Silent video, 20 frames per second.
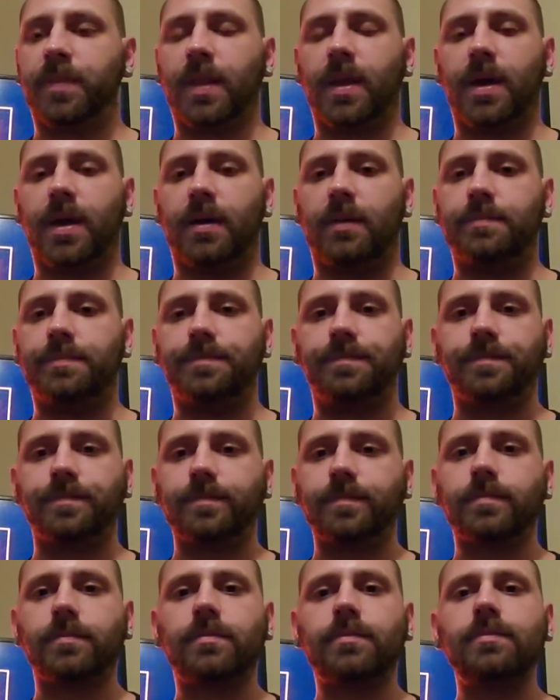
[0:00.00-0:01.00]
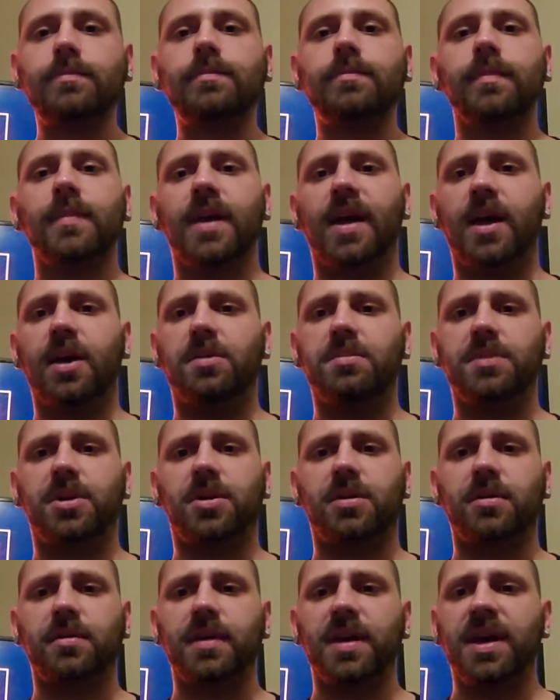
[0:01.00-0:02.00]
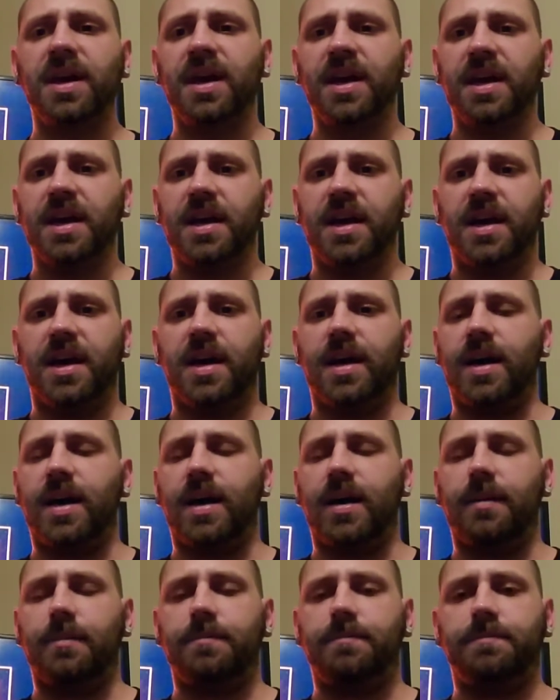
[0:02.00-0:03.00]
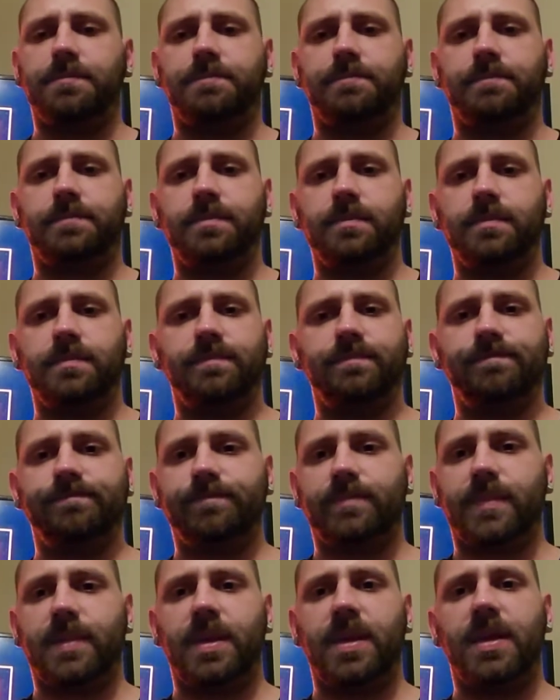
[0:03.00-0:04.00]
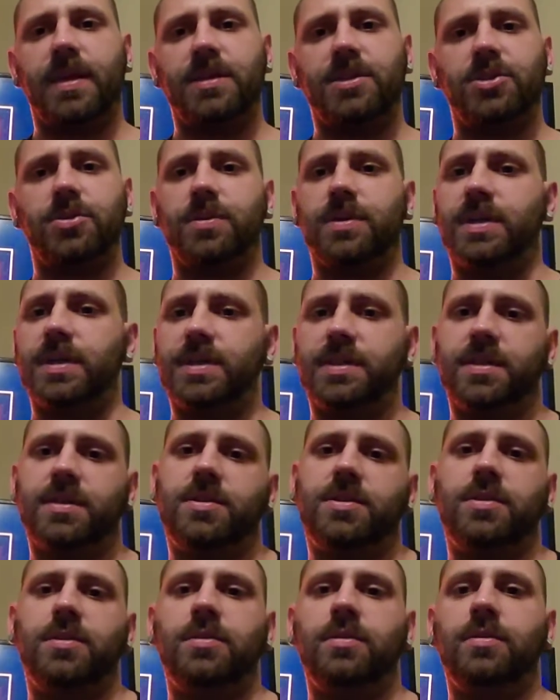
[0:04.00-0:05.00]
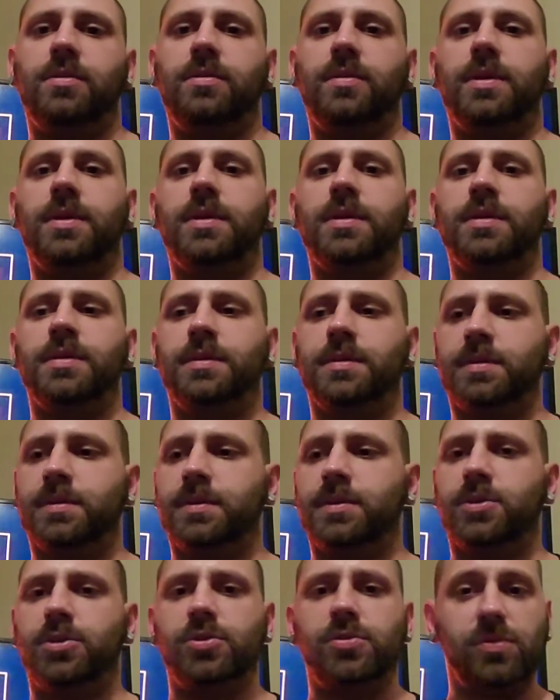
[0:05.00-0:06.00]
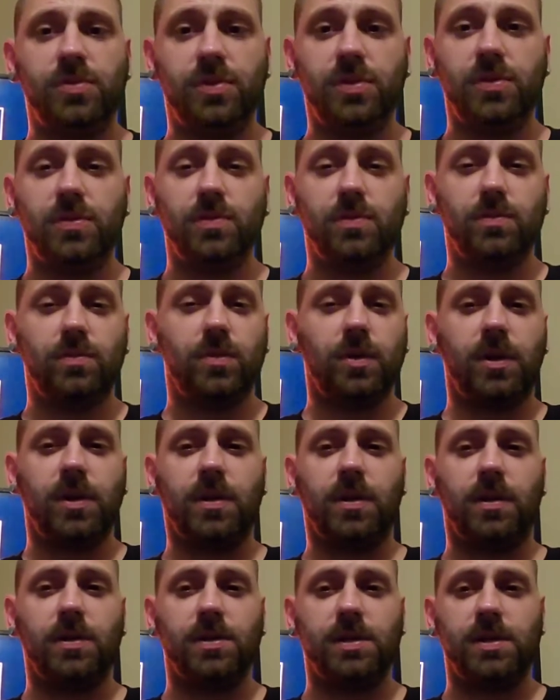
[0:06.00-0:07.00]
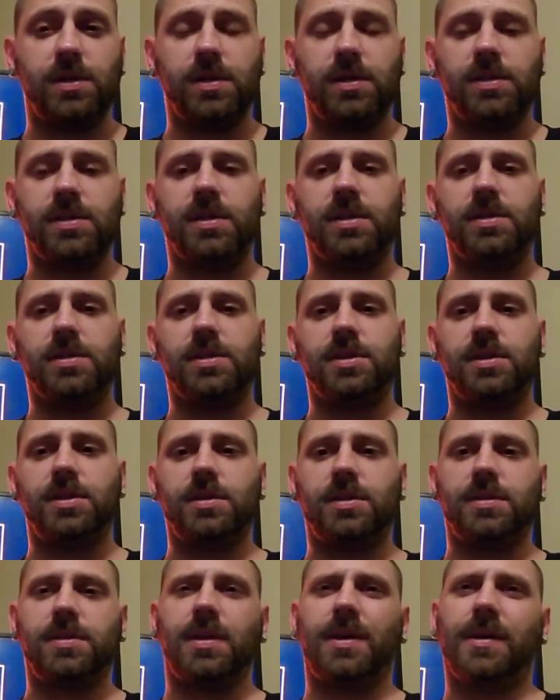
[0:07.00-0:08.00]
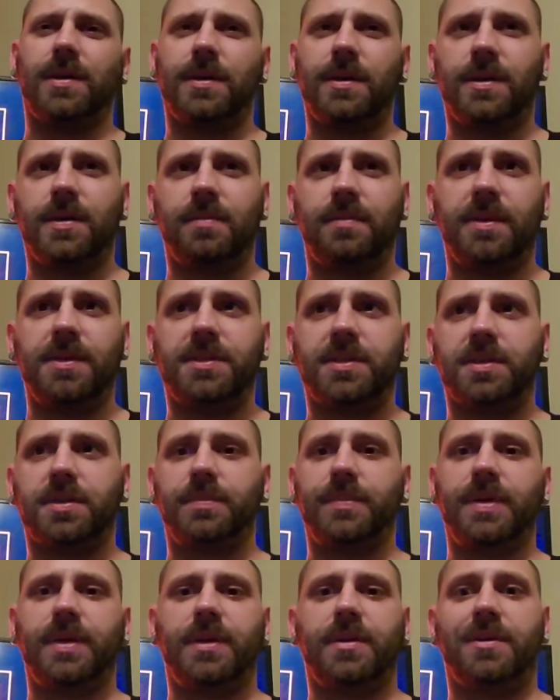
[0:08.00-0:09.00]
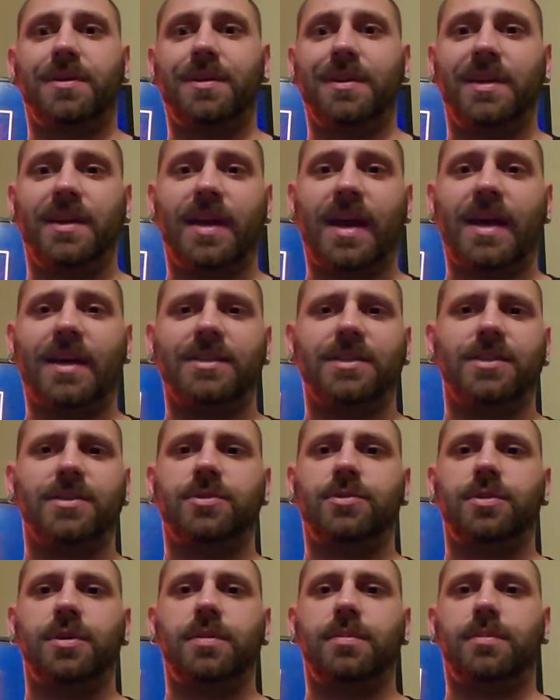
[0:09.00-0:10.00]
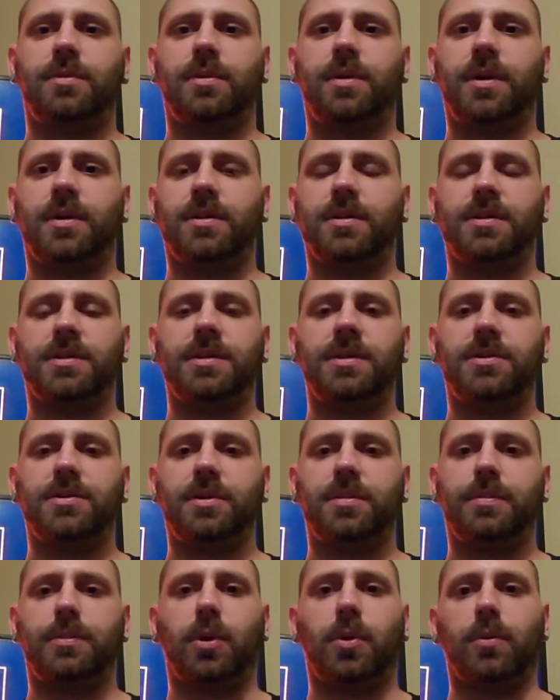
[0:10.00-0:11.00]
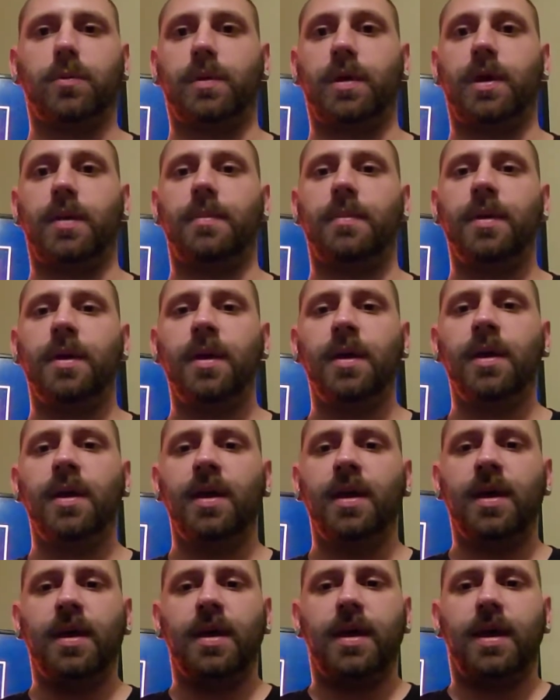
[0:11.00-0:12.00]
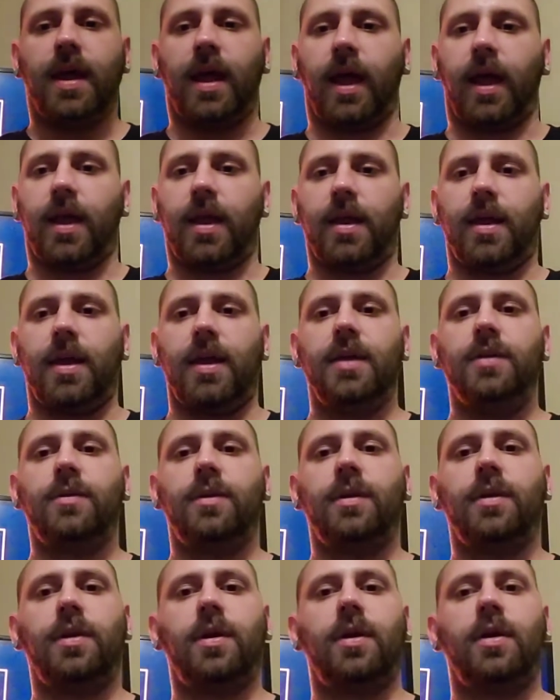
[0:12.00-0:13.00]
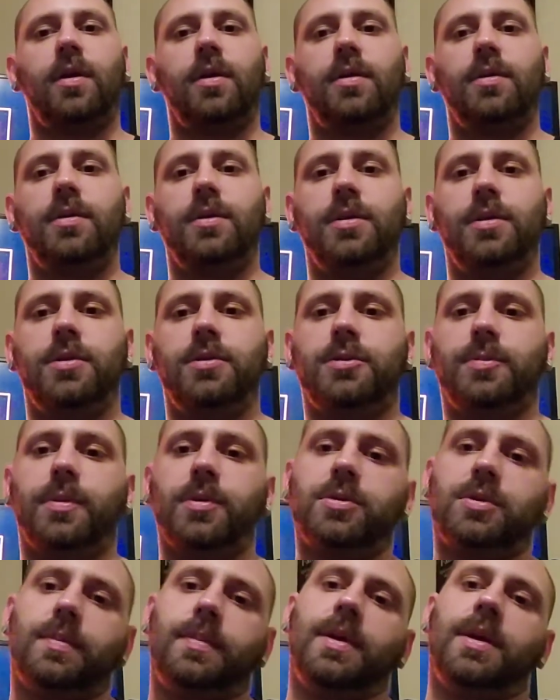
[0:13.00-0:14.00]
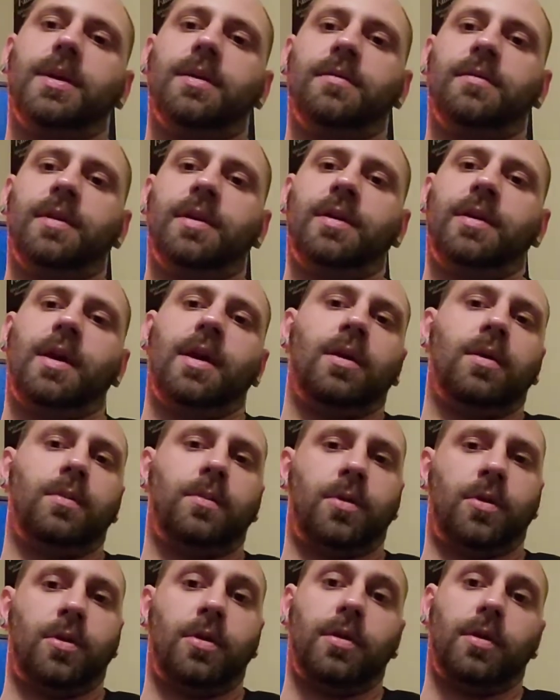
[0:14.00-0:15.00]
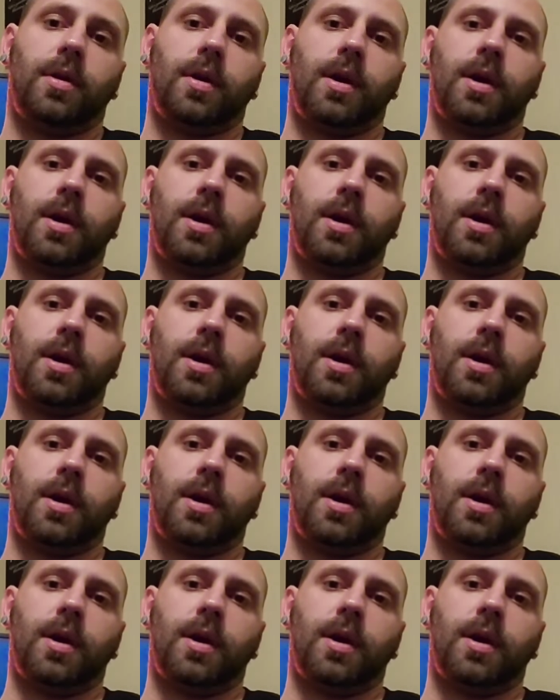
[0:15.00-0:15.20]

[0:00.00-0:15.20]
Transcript: um, Aylmer. Uh, he gets you addicted to his juice, what he calls it, and essentially it's like basically being on an acid trip or LSD trip the whole time. In return, you're supposed to be giving Aylmer,